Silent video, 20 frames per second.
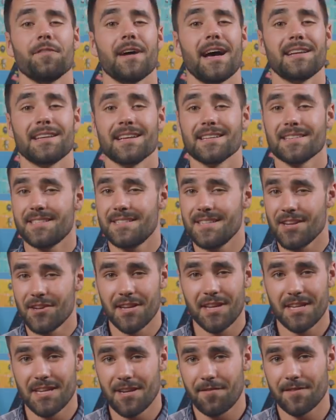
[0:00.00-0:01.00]
find a
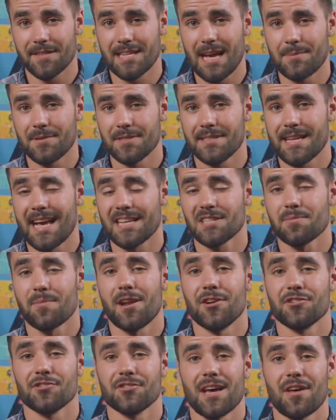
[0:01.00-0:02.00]
zillion different types of task
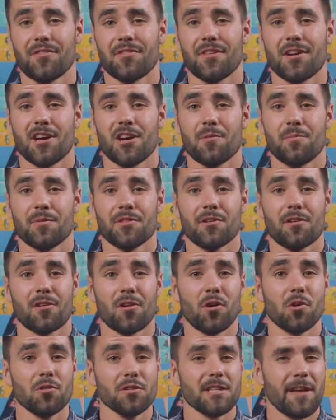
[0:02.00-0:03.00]
managers out there, but there
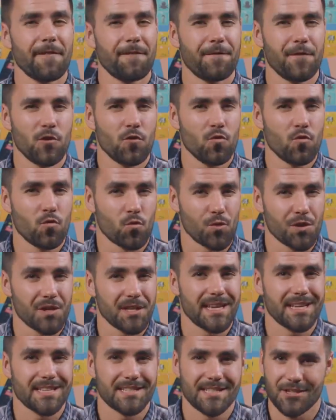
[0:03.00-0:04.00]
are only a few
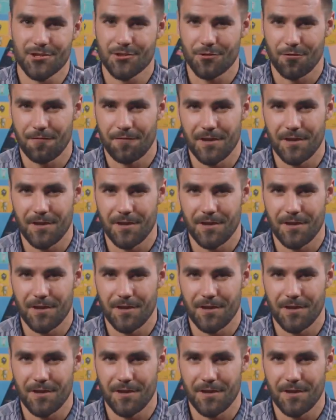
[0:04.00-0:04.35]
really essential